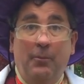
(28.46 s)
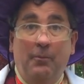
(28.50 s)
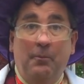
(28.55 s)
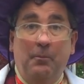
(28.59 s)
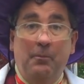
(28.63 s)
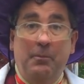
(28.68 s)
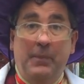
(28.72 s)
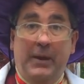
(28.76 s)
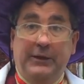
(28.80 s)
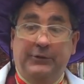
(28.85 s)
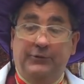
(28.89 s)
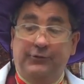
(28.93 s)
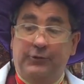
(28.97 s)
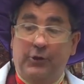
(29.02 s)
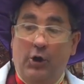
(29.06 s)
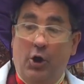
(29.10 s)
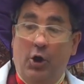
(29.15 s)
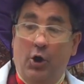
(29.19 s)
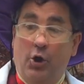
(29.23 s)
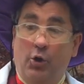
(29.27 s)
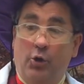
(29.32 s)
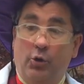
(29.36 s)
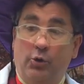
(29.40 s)

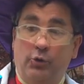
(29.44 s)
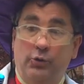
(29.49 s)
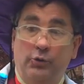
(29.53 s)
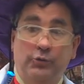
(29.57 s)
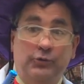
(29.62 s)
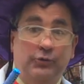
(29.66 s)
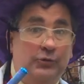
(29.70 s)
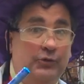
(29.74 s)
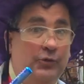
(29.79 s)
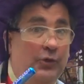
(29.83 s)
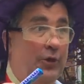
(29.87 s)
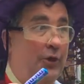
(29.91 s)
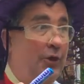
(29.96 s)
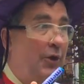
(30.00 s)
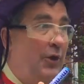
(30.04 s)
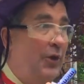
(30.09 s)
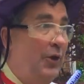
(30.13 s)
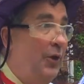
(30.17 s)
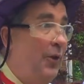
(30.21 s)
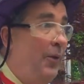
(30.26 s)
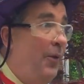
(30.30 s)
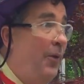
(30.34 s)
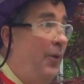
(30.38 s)
Mentos.
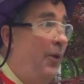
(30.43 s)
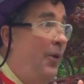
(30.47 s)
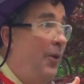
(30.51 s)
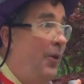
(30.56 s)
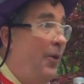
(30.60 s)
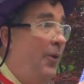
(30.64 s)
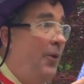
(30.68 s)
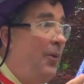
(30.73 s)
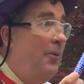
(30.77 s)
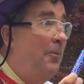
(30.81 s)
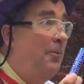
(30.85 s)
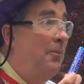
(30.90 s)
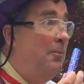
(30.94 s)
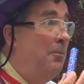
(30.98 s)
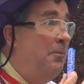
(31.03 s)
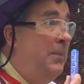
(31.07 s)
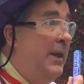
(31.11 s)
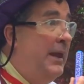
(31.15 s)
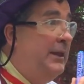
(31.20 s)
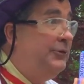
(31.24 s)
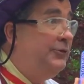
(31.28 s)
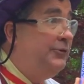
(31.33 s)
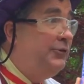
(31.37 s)

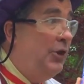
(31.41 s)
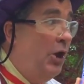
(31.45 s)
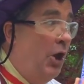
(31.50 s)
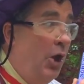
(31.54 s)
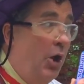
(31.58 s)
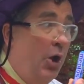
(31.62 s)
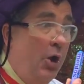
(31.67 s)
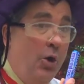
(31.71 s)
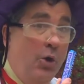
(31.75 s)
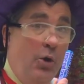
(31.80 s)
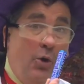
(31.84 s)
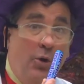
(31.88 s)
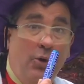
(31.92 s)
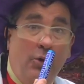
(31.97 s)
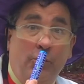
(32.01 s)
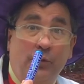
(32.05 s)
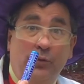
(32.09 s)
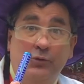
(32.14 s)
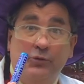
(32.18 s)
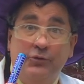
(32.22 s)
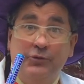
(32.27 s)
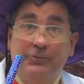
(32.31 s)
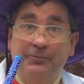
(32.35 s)

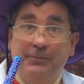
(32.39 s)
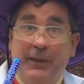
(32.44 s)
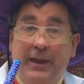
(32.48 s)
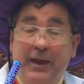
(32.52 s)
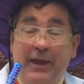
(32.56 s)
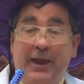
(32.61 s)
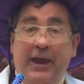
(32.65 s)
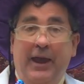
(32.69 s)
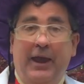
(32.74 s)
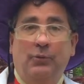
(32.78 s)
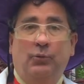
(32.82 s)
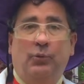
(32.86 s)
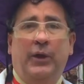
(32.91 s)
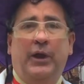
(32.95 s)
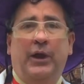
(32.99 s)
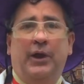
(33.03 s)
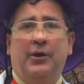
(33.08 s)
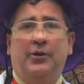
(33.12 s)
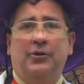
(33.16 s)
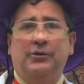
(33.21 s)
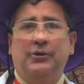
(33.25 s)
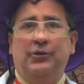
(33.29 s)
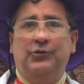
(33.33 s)
Mentos.
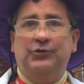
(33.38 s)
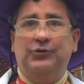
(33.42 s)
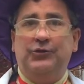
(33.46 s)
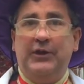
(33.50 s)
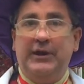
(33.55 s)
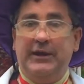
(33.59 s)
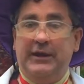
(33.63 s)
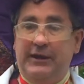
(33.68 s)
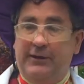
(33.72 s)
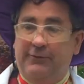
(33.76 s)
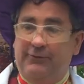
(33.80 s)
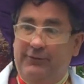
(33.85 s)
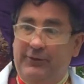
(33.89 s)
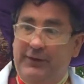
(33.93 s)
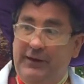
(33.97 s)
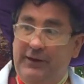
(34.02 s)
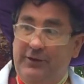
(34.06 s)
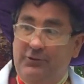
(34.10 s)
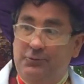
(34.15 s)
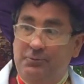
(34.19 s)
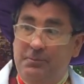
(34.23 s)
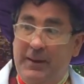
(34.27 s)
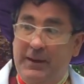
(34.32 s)
We're going to see if
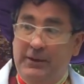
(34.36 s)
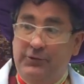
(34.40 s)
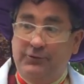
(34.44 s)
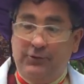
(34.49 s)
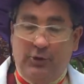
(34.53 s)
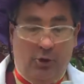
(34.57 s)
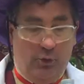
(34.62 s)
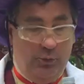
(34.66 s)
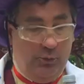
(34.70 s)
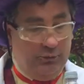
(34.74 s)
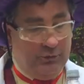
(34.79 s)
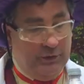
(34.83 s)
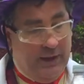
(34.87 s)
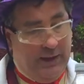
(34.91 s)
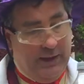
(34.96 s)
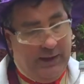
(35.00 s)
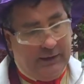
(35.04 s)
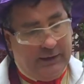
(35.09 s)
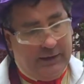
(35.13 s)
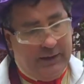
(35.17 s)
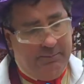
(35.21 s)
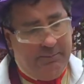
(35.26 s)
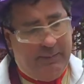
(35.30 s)
these Mentos
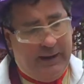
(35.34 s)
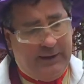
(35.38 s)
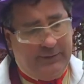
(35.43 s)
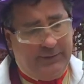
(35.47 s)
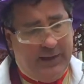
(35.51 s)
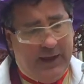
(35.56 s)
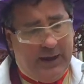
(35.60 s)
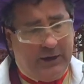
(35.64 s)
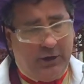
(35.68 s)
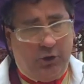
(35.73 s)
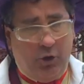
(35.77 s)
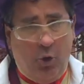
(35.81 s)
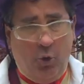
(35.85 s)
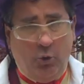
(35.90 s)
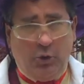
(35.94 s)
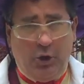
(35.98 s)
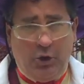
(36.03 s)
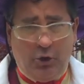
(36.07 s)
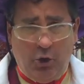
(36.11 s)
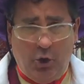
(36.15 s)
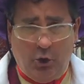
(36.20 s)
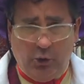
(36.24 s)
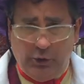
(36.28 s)
can make that
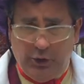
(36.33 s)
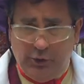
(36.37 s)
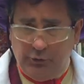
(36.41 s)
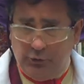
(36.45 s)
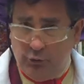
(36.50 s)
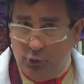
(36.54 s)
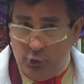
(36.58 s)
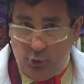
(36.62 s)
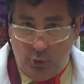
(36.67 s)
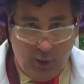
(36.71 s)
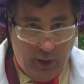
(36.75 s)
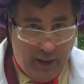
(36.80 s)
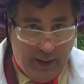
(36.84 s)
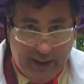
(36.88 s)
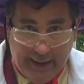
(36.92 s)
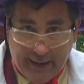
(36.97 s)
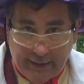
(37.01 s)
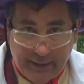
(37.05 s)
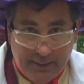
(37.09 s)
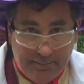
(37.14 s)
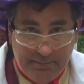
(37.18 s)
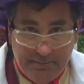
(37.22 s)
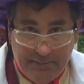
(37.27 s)
Coca-Cola do
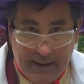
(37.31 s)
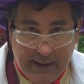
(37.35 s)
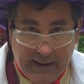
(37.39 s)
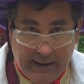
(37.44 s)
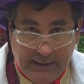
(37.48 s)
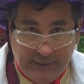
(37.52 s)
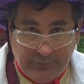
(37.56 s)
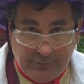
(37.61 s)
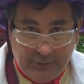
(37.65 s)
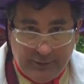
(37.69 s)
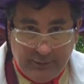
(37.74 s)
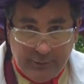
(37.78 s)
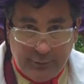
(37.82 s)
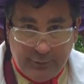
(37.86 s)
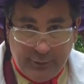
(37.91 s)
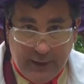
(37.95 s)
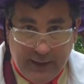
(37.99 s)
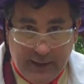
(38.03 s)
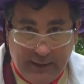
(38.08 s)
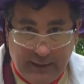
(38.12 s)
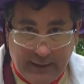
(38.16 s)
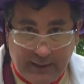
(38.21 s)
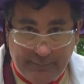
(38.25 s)
an amazing
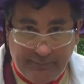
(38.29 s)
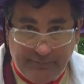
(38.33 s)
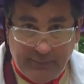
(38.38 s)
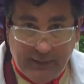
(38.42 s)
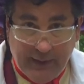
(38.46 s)
thing.